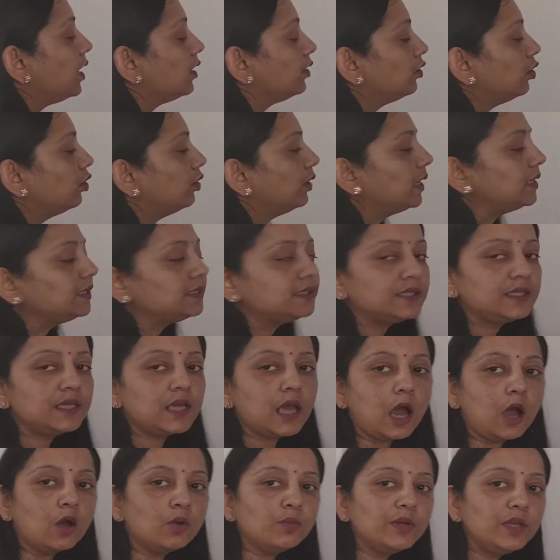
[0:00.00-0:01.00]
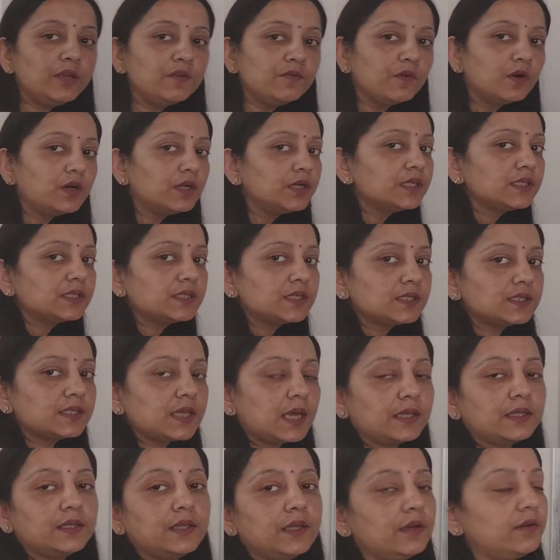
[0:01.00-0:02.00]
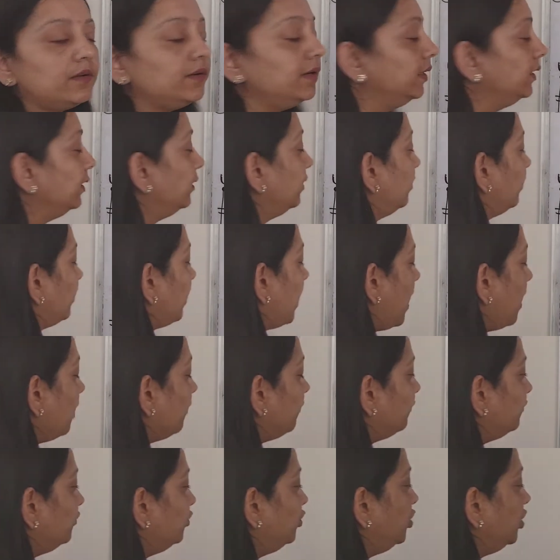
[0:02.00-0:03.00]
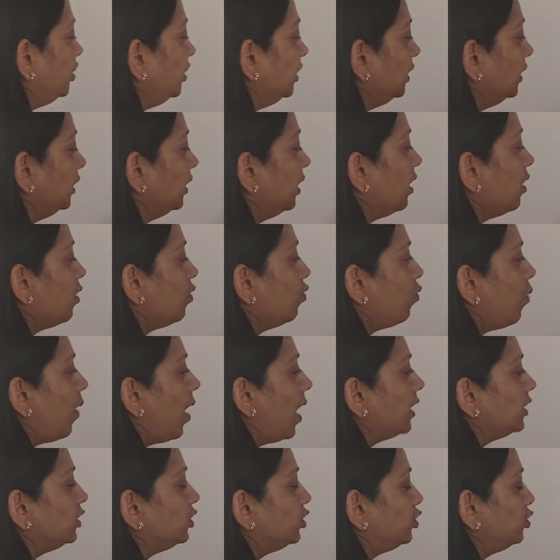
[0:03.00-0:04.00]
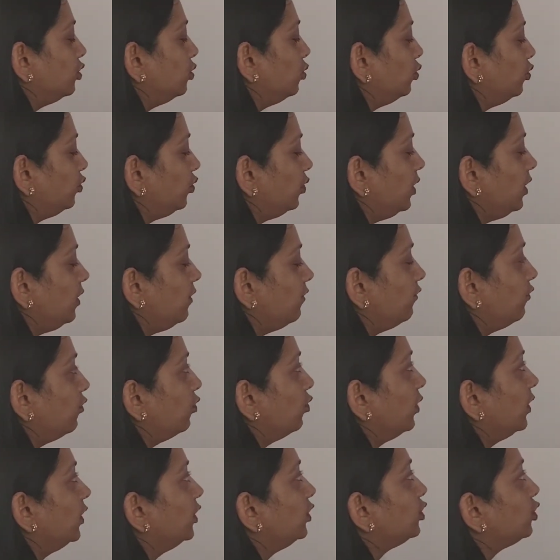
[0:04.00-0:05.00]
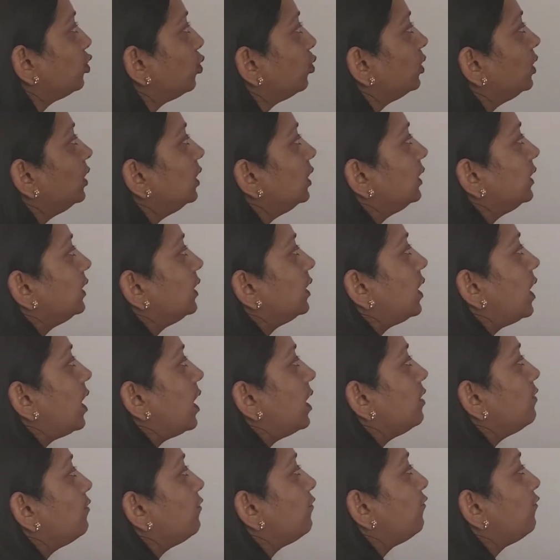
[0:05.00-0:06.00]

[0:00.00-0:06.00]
Now let's see how many vertices are there in graph G. 1, 2, 3, 4. In total there are